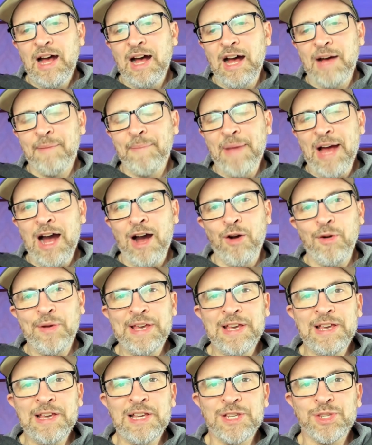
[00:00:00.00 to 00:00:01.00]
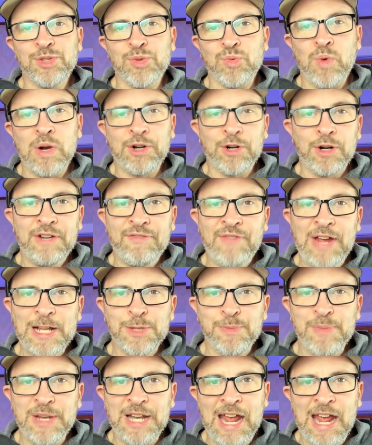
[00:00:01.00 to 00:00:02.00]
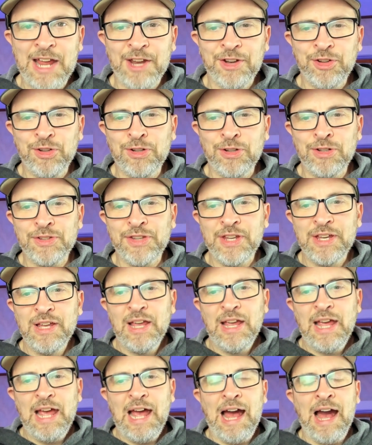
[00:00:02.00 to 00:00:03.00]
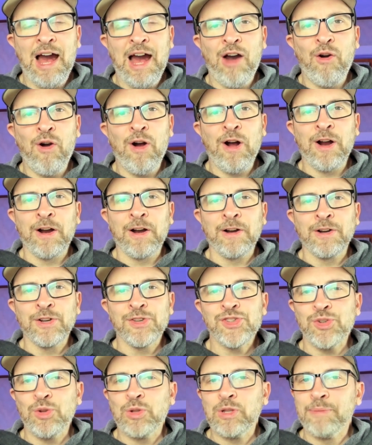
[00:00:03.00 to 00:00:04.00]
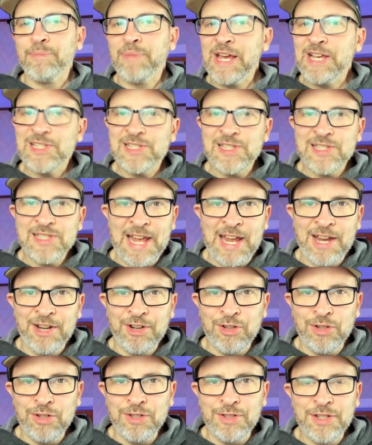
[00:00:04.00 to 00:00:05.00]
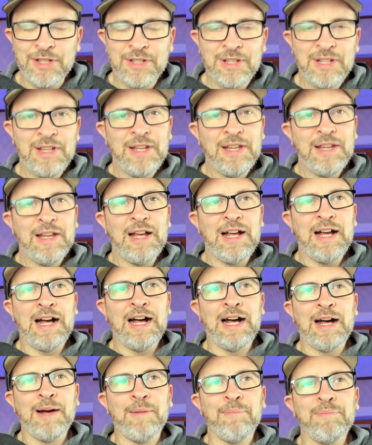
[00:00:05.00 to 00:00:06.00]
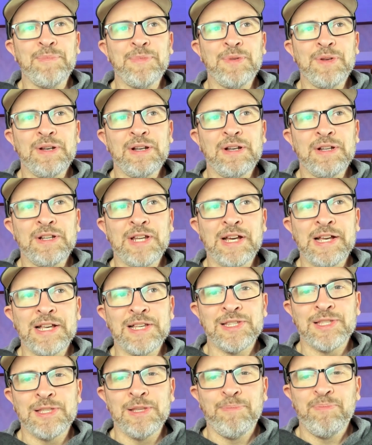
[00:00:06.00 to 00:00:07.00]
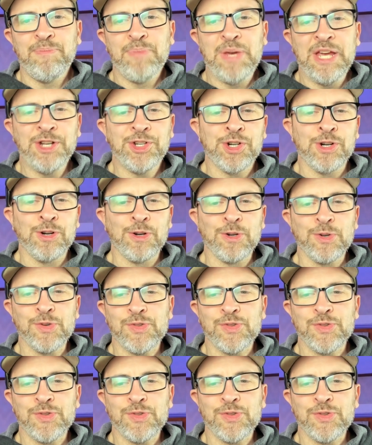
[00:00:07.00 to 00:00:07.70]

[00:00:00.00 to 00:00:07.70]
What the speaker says: how is runner advancement handled? How are stolen bases handled? Does the pitcher